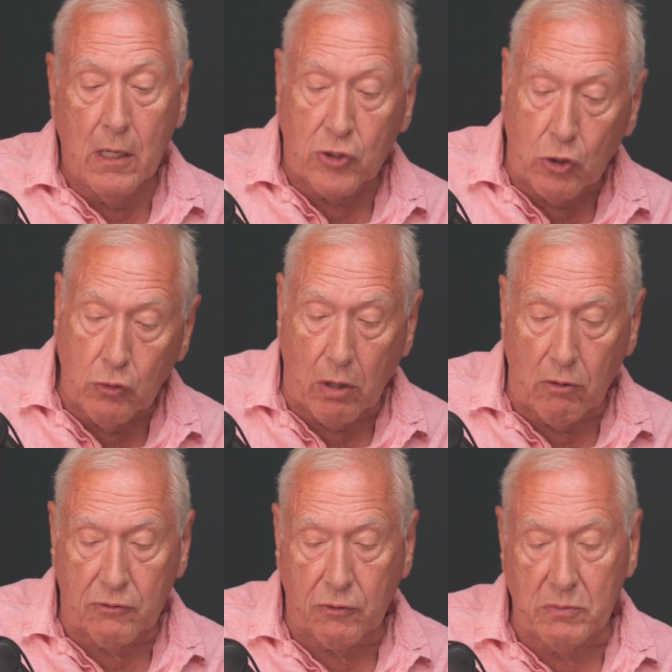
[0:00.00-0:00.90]
2
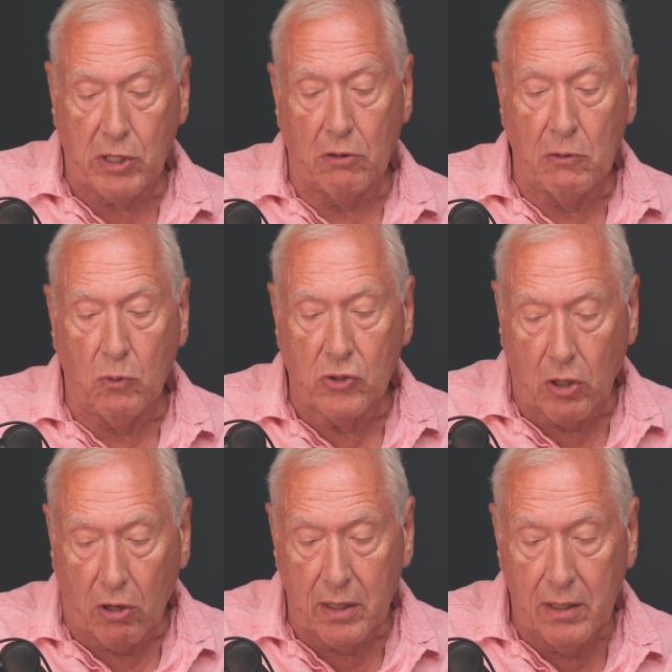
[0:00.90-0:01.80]
goals from Tony
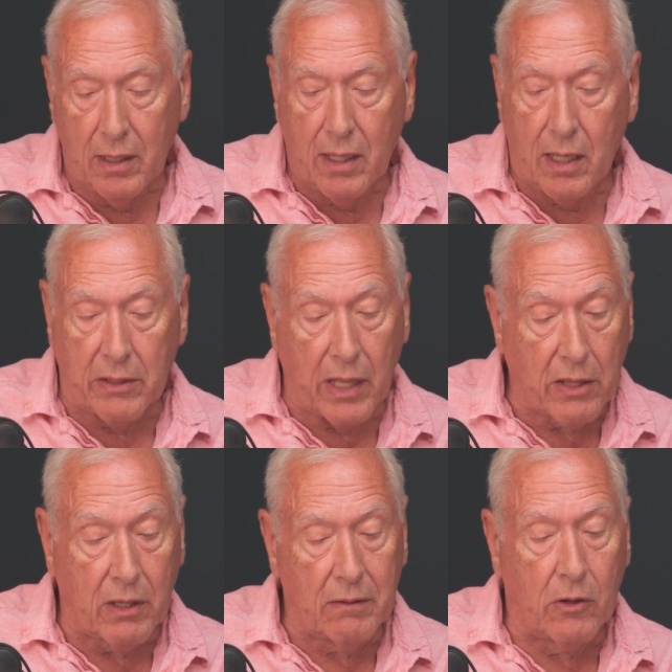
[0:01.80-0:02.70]
Woodcock, and the
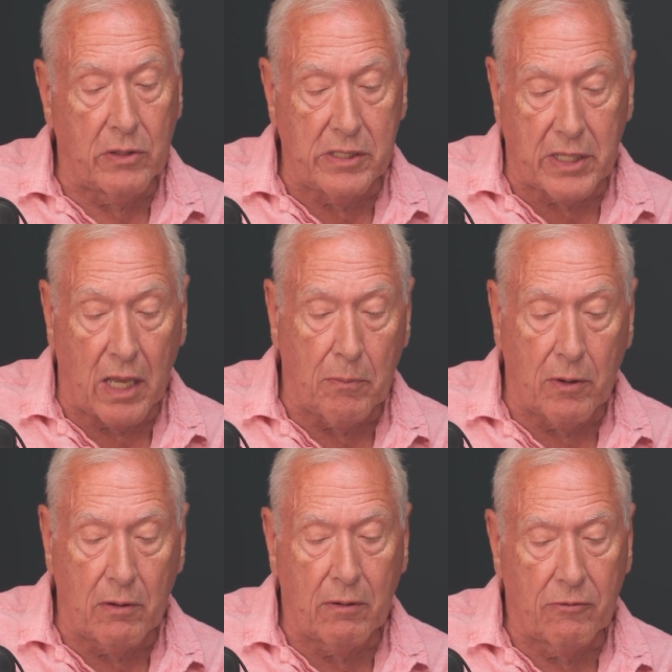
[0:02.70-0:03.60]
other on his
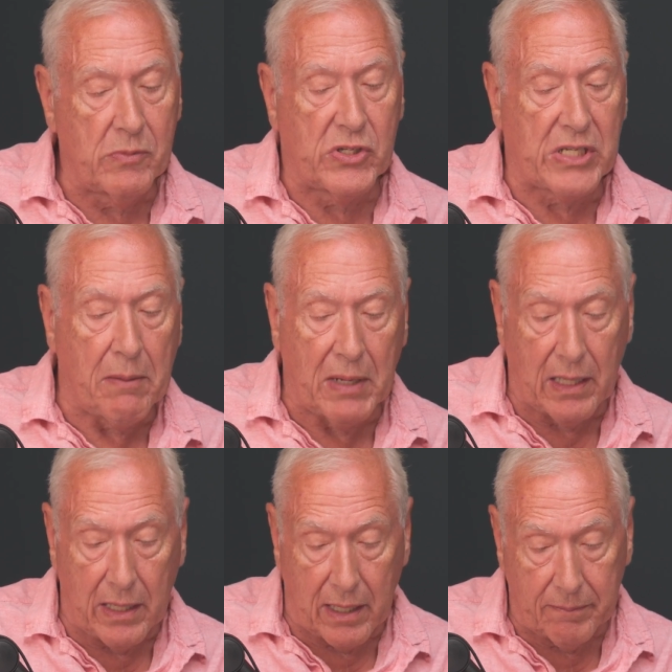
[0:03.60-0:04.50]
debut from Sammy
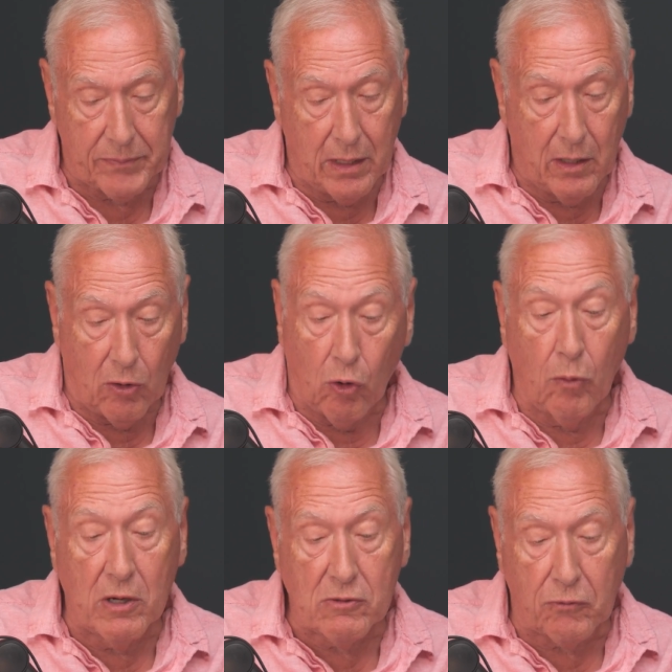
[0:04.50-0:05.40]
Lee.
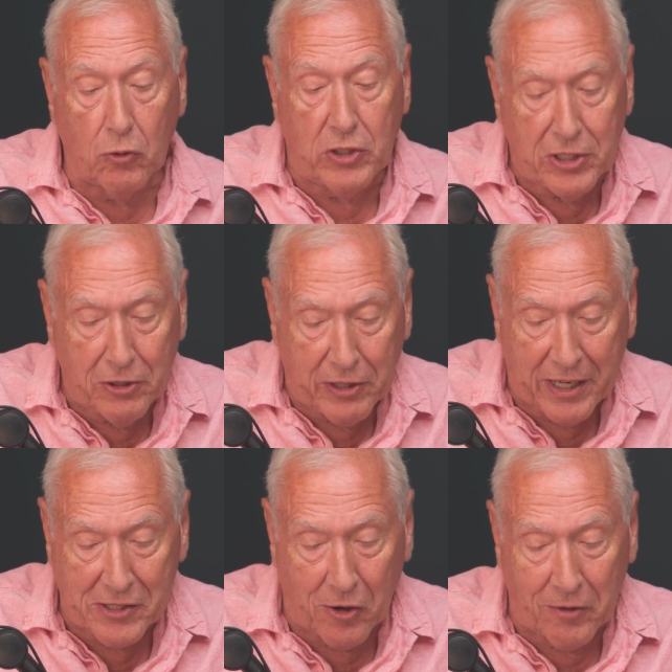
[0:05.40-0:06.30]
Almost 42
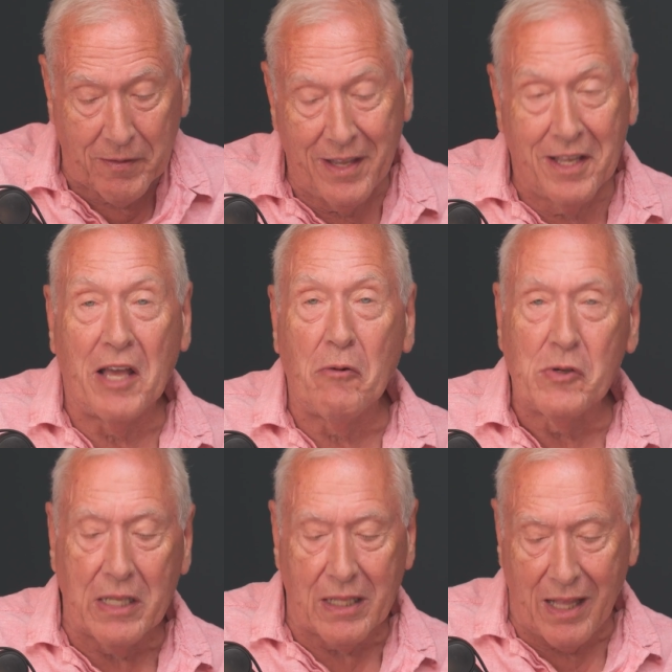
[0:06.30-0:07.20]
years on, there
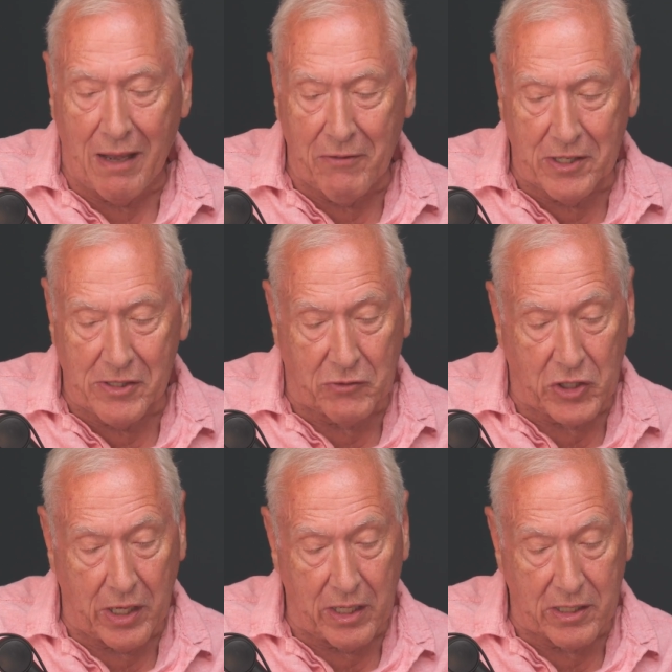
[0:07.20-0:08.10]
was little evidence of
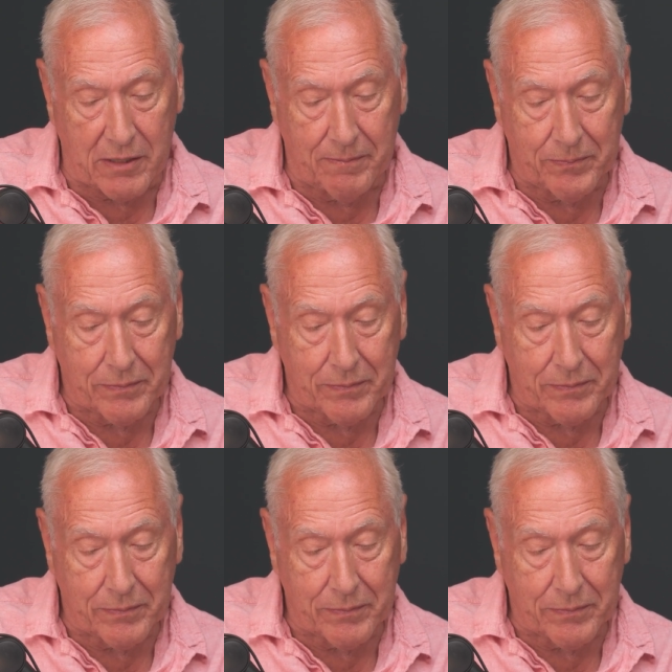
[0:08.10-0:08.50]
change.